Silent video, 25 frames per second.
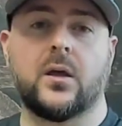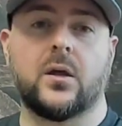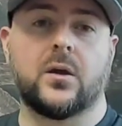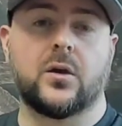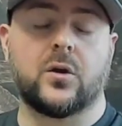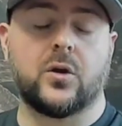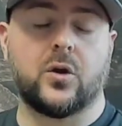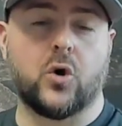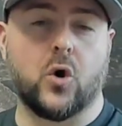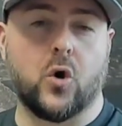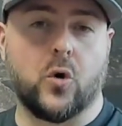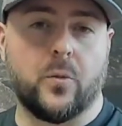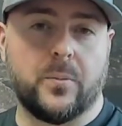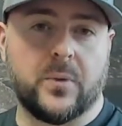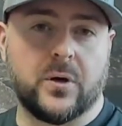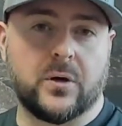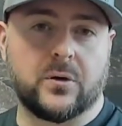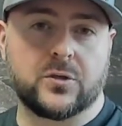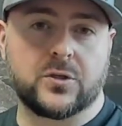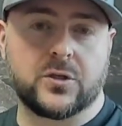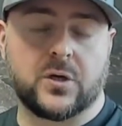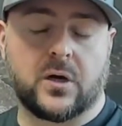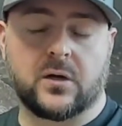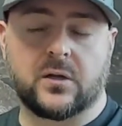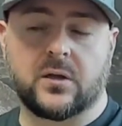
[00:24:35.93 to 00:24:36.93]
goat milk
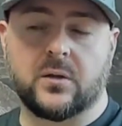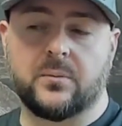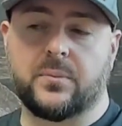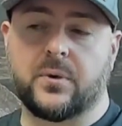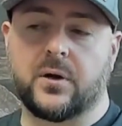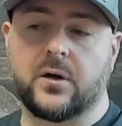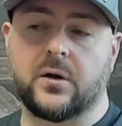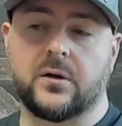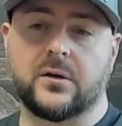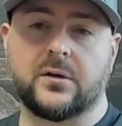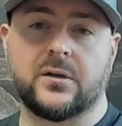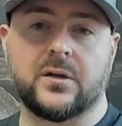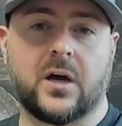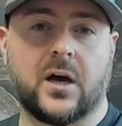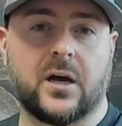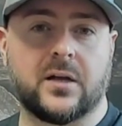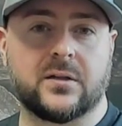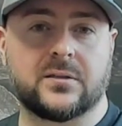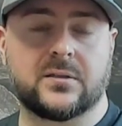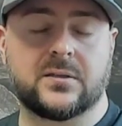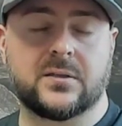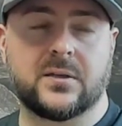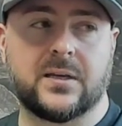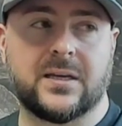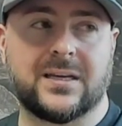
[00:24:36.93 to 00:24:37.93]
chocolate bar.
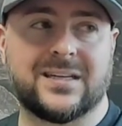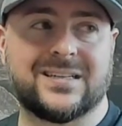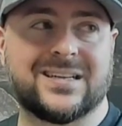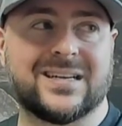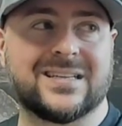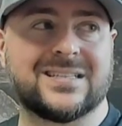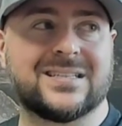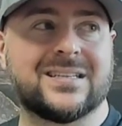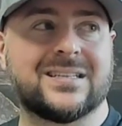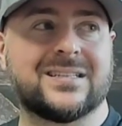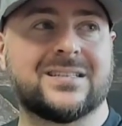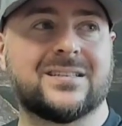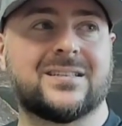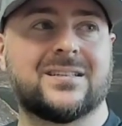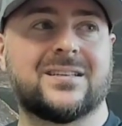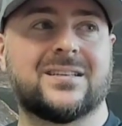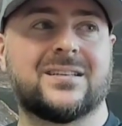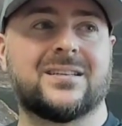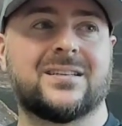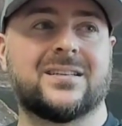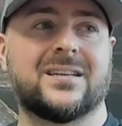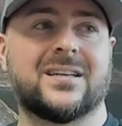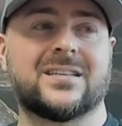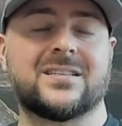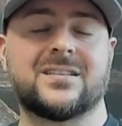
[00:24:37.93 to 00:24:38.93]

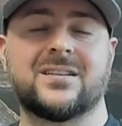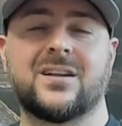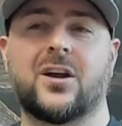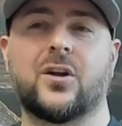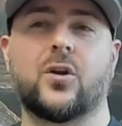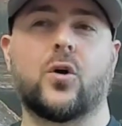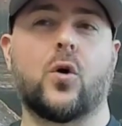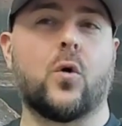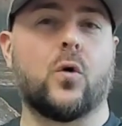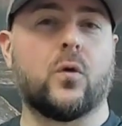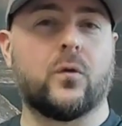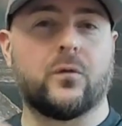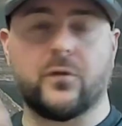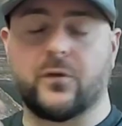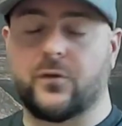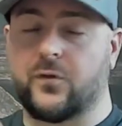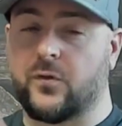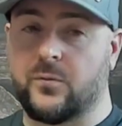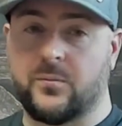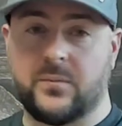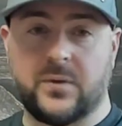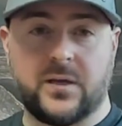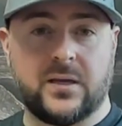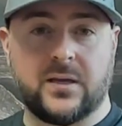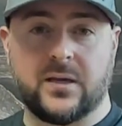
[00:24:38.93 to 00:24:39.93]
It's not over for
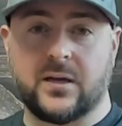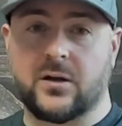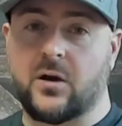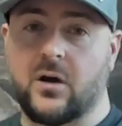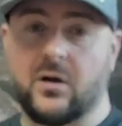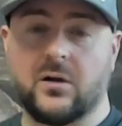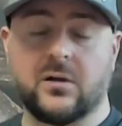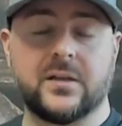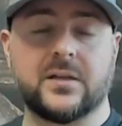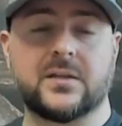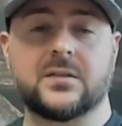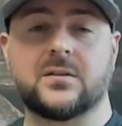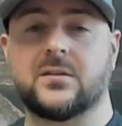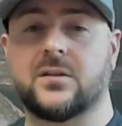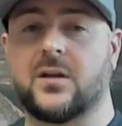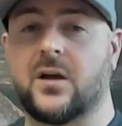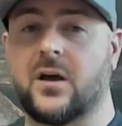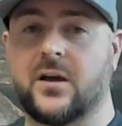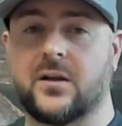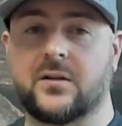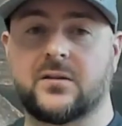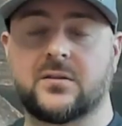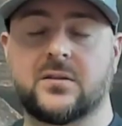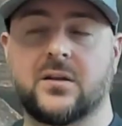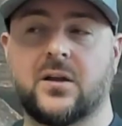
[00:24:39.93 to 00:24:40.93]
me at all. It's
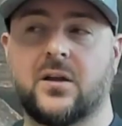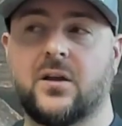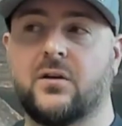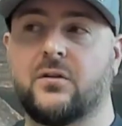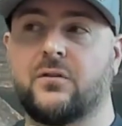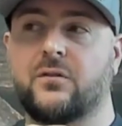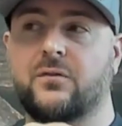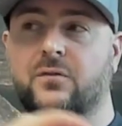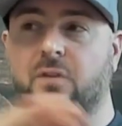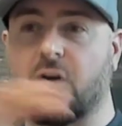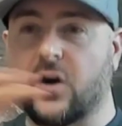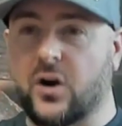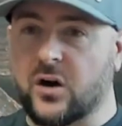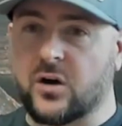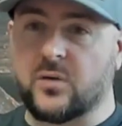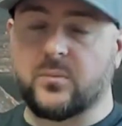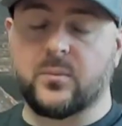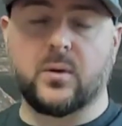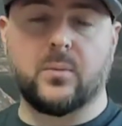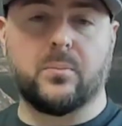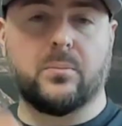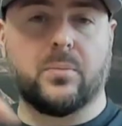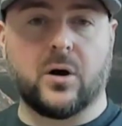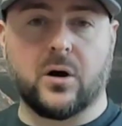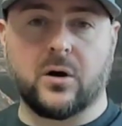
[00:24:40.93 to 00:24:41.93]
not farm
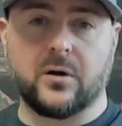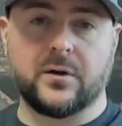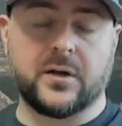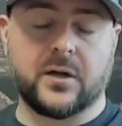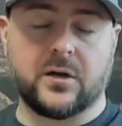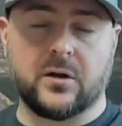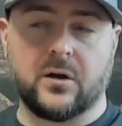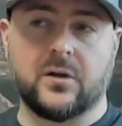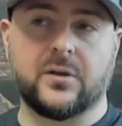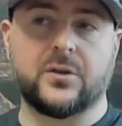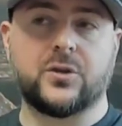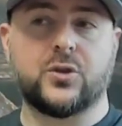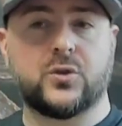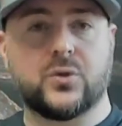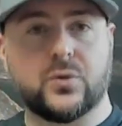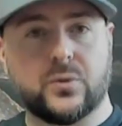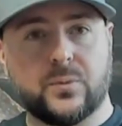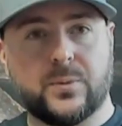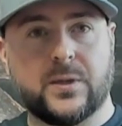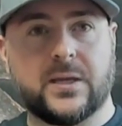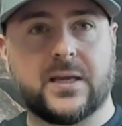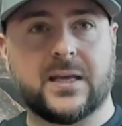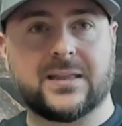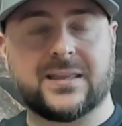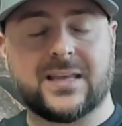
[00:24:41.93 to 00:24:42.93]
or barn at all. You do
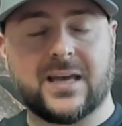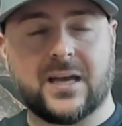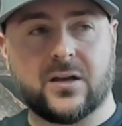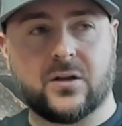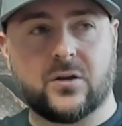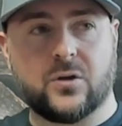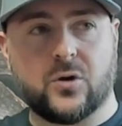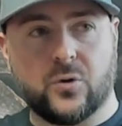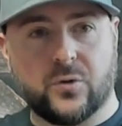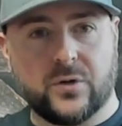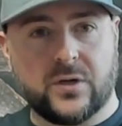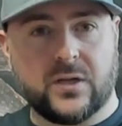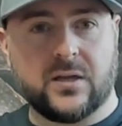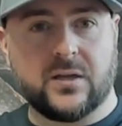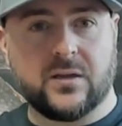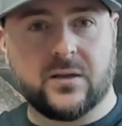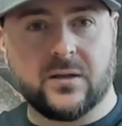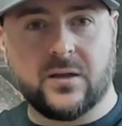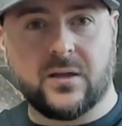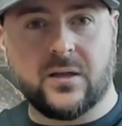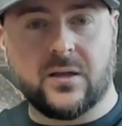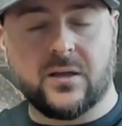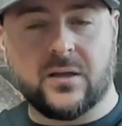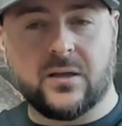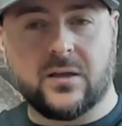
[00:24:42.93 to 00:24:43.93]
get that goaty,
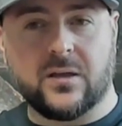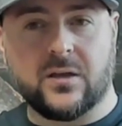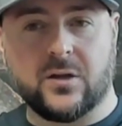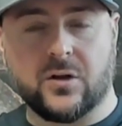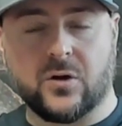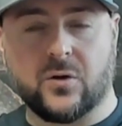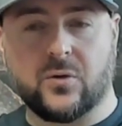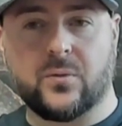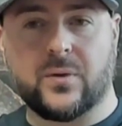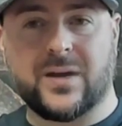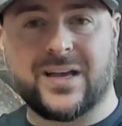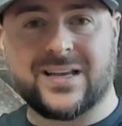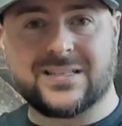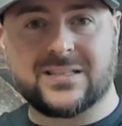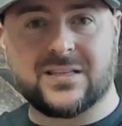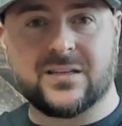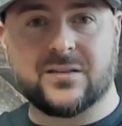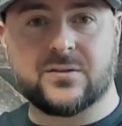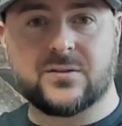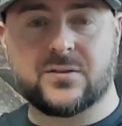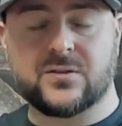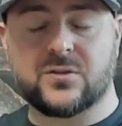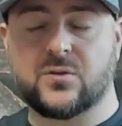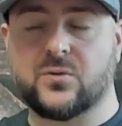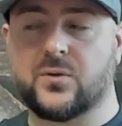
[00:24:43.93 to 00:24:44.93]

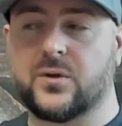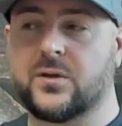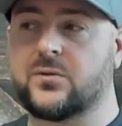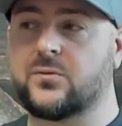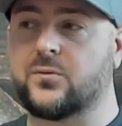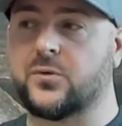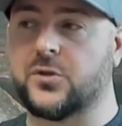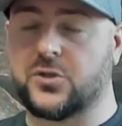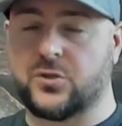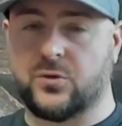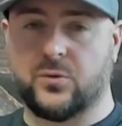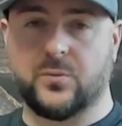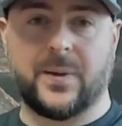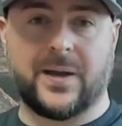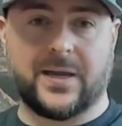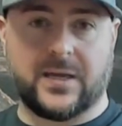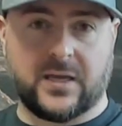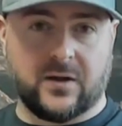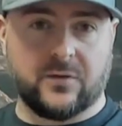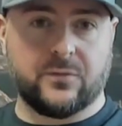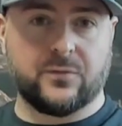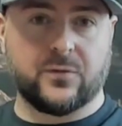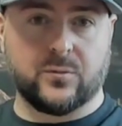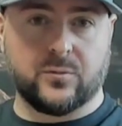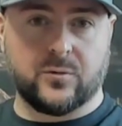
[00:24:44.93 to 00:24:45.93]
essence to it, which you might
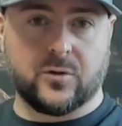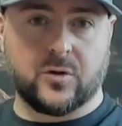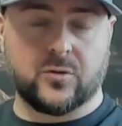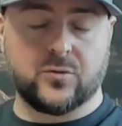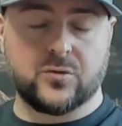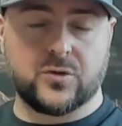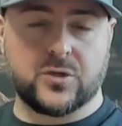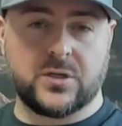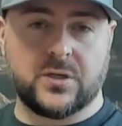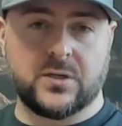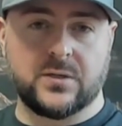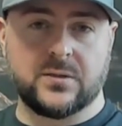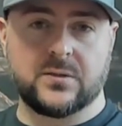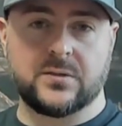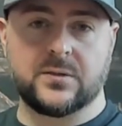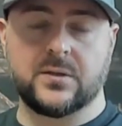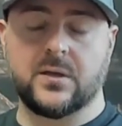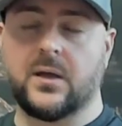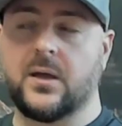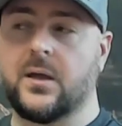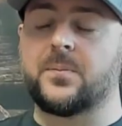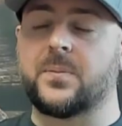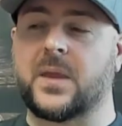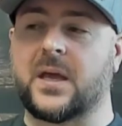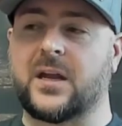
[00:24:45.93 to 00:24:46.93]
get from goat cheese.
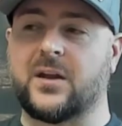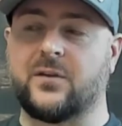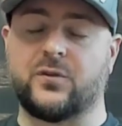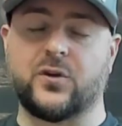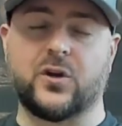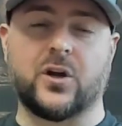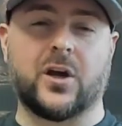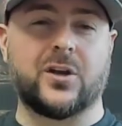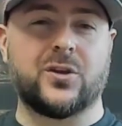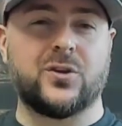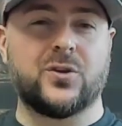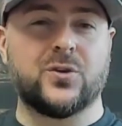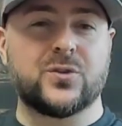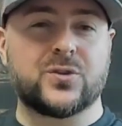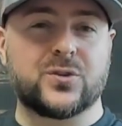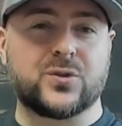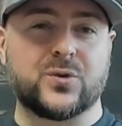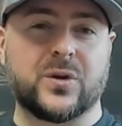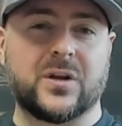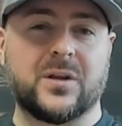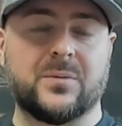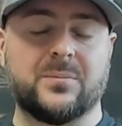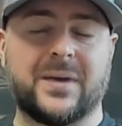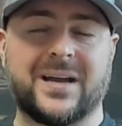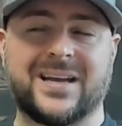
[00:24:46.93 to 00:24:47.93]
And if you're not used to
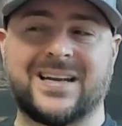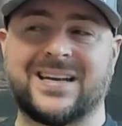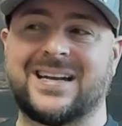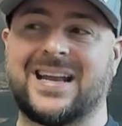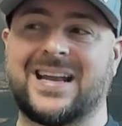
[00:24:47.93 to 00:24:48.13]
it, it might